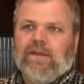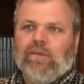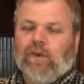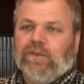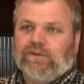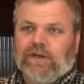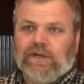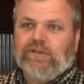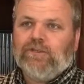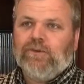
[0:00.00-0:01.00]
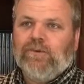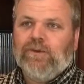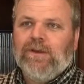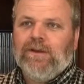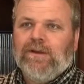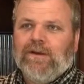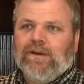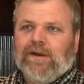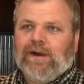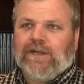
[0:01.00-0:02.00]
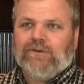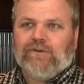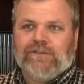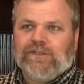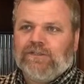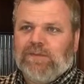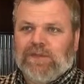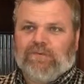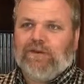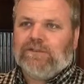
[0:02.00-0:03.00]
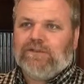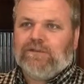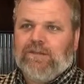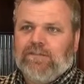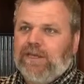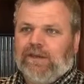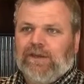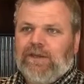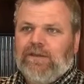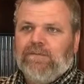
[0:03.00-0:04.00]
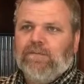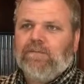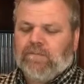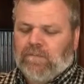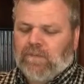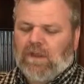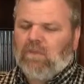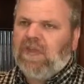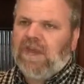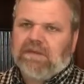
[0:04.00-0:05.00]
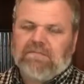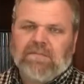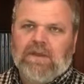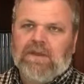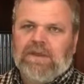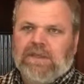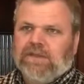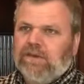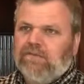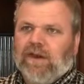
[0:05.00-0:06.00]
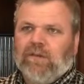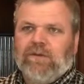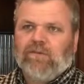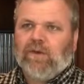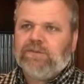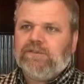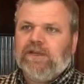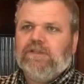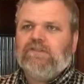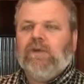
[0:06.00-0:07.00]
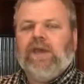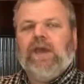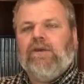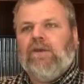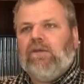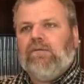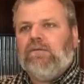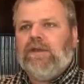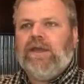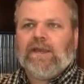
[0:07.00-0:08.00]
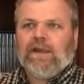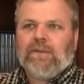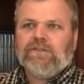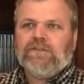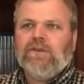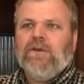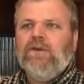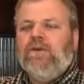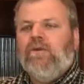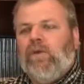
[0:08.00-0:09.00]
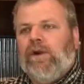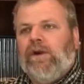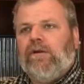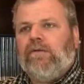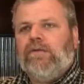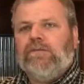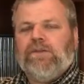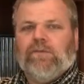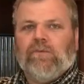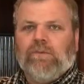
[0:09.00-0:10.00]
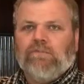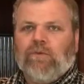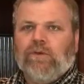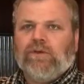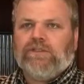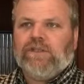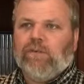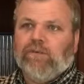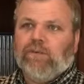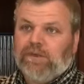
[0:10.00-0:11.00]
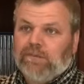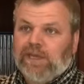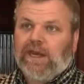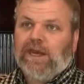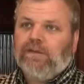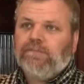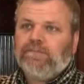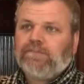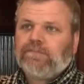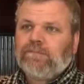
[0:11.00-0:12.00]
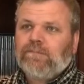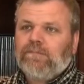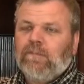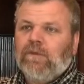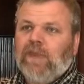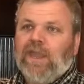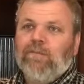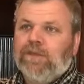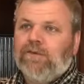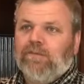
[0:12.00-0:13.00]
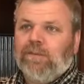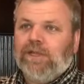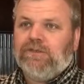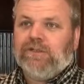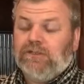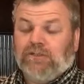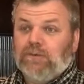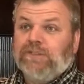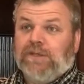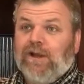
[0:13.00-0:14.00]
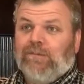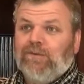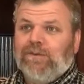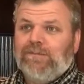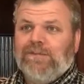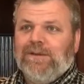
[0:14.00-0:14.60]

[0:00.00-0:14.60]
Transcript: When there's an issue, you can see it's being addressed immediately. We had, in the development of websites, we had little hiccups where some of the reports that we were to be getting came with information that just wasn't helpful.